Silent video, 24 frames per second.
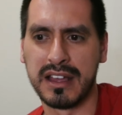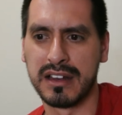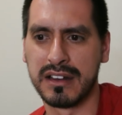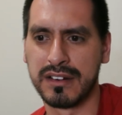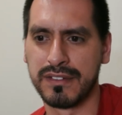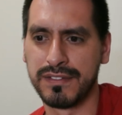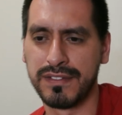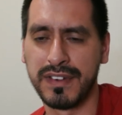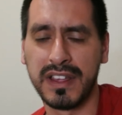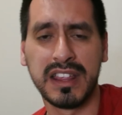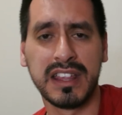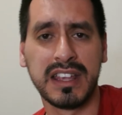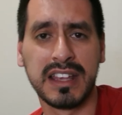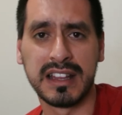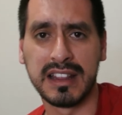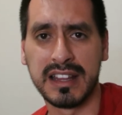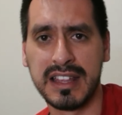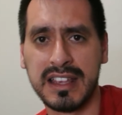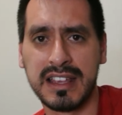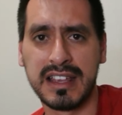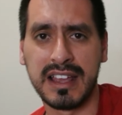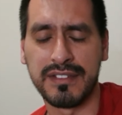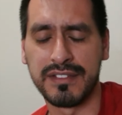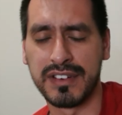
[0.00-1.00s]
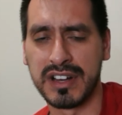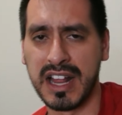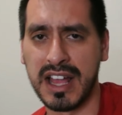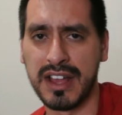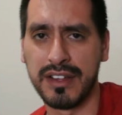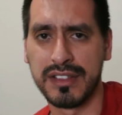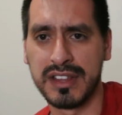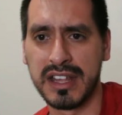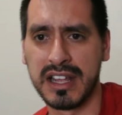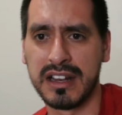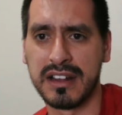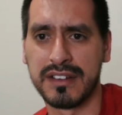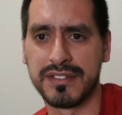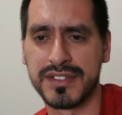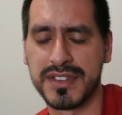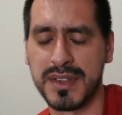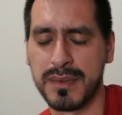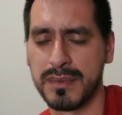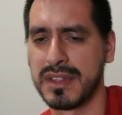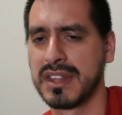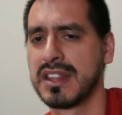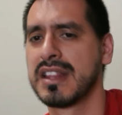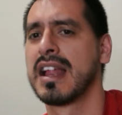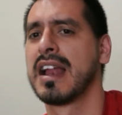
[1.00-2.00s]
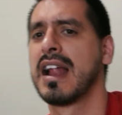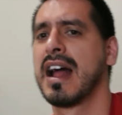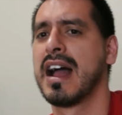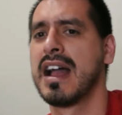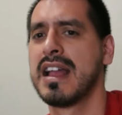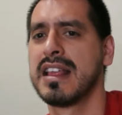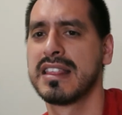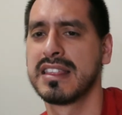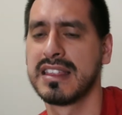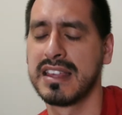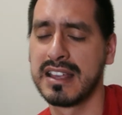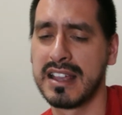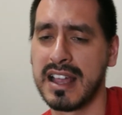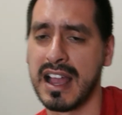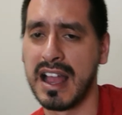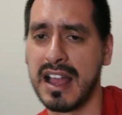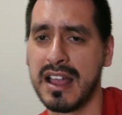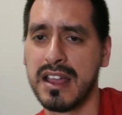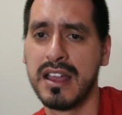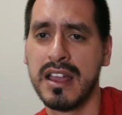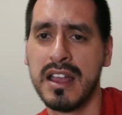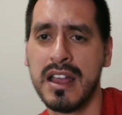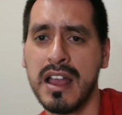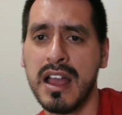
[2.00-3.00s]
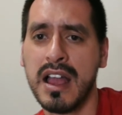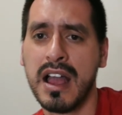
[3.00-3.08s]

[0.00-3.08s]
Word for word: an affiliate link every now and then of something that I think I